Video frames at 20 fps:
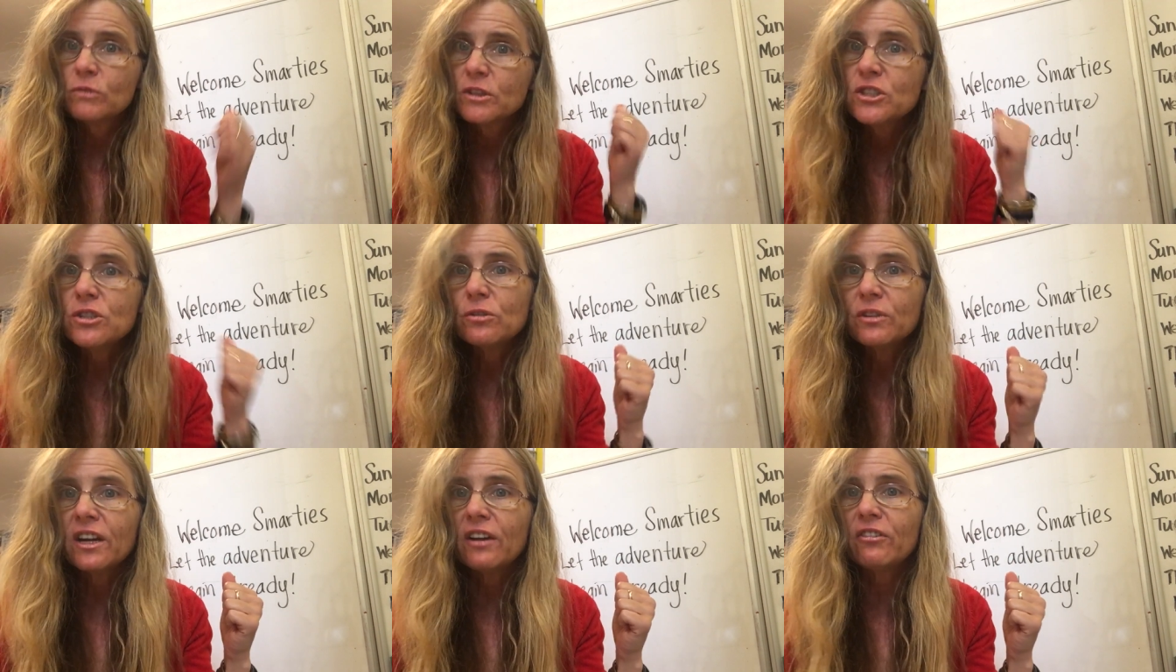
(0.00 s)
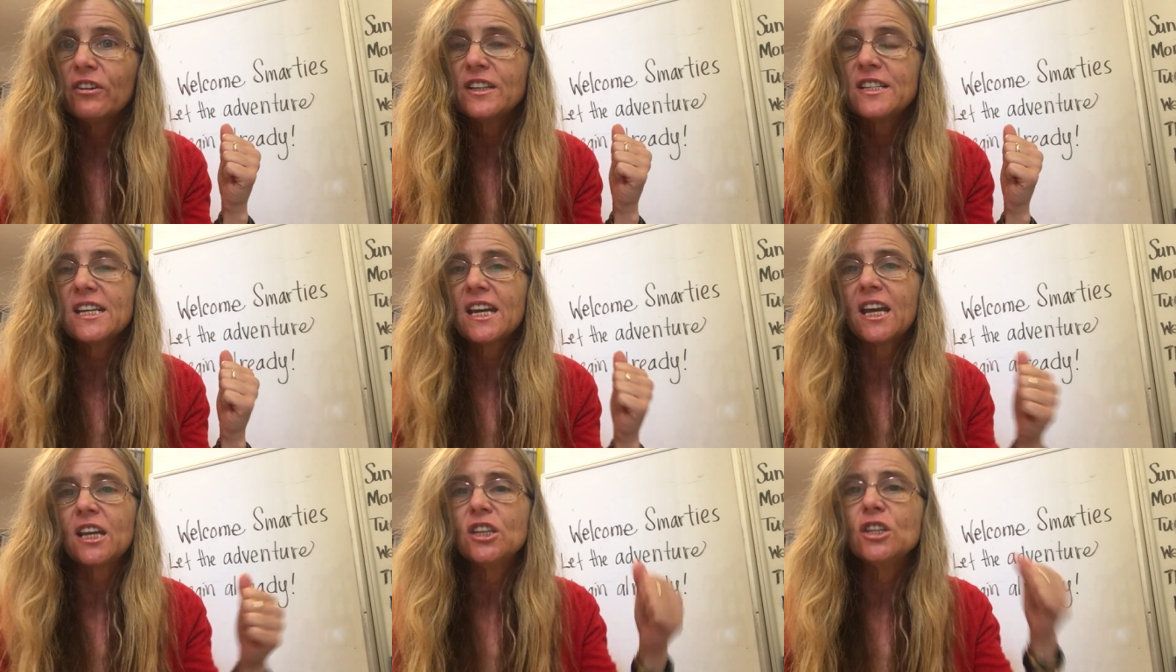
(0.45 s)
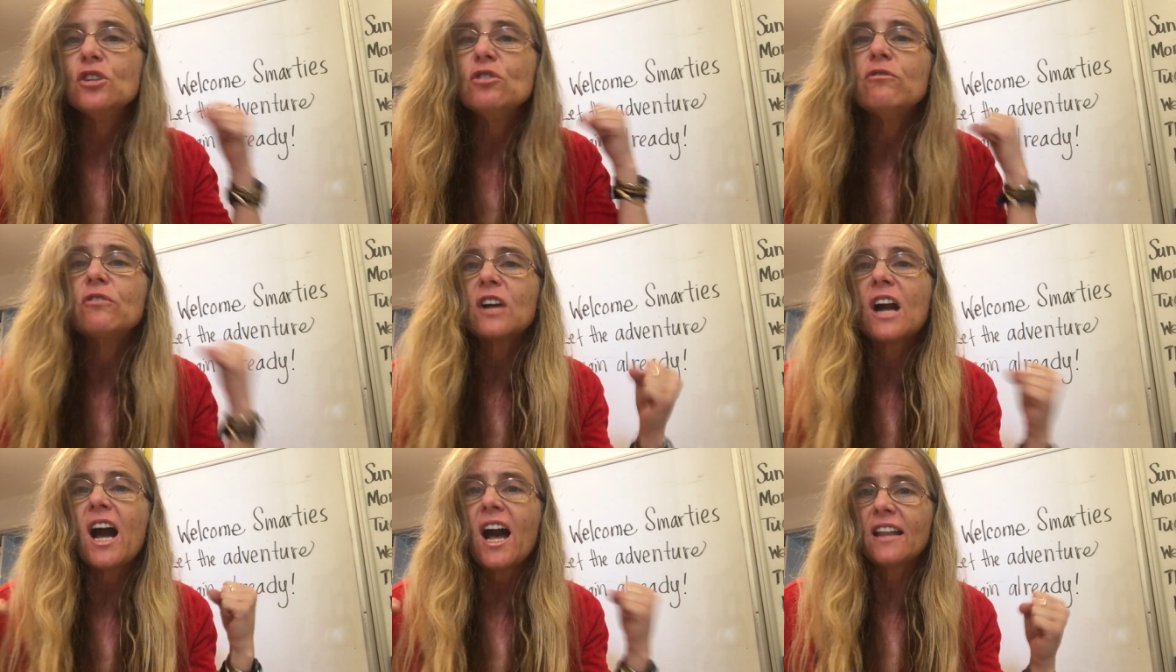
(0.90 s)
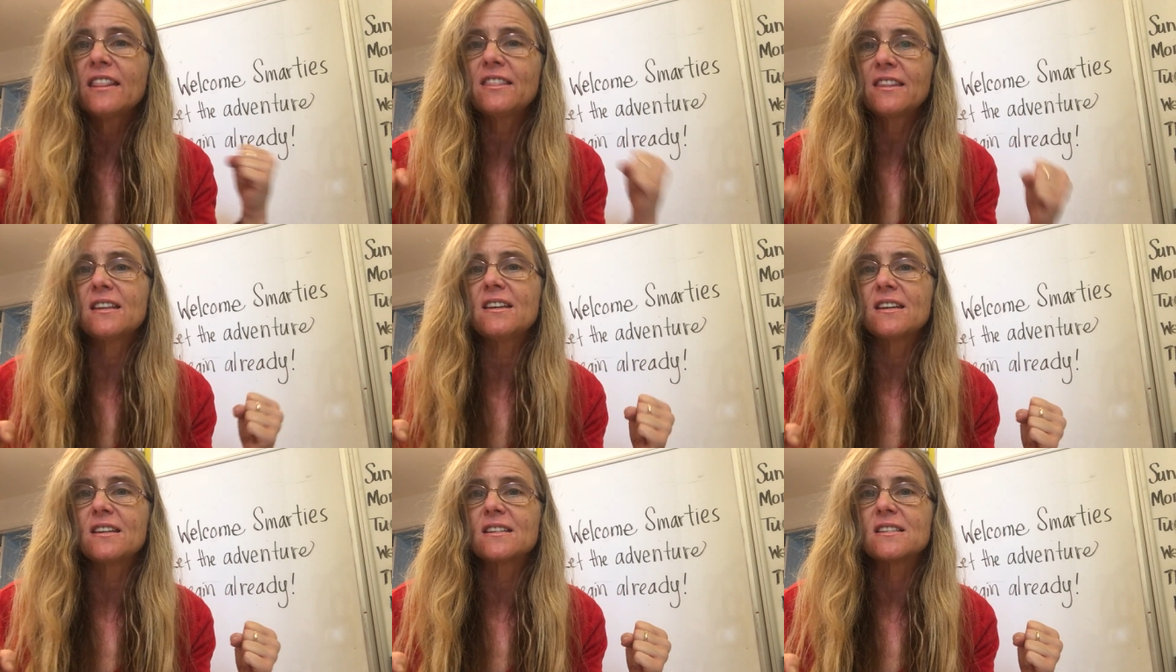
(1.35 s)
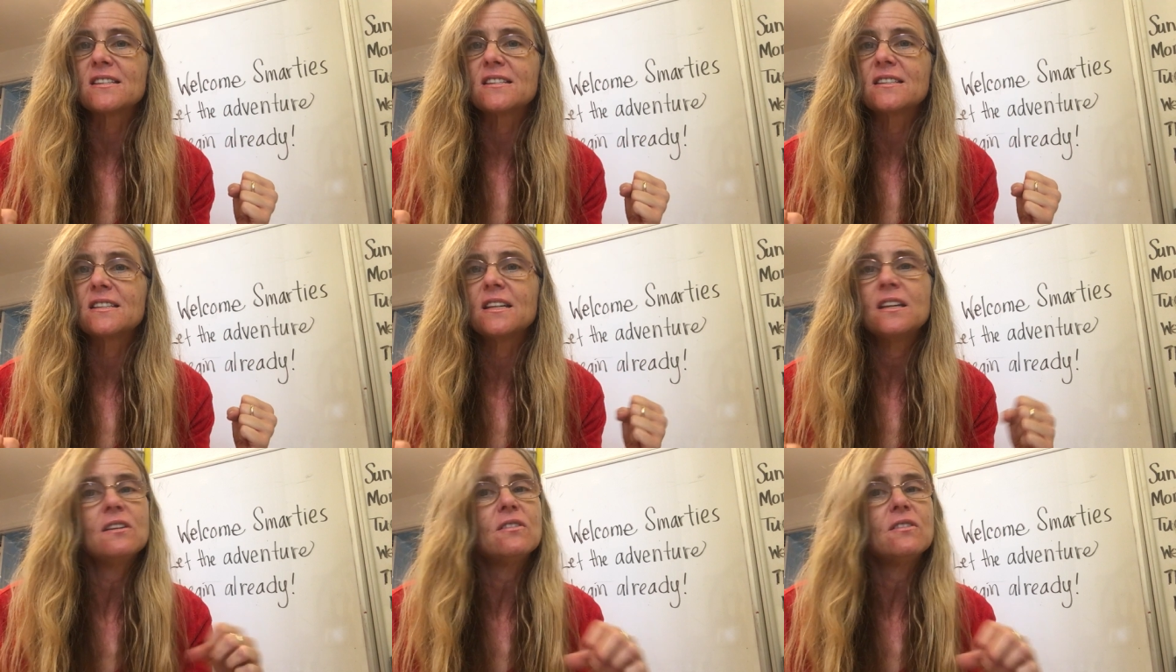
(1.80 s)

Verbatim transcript: We do it every day. You've got this.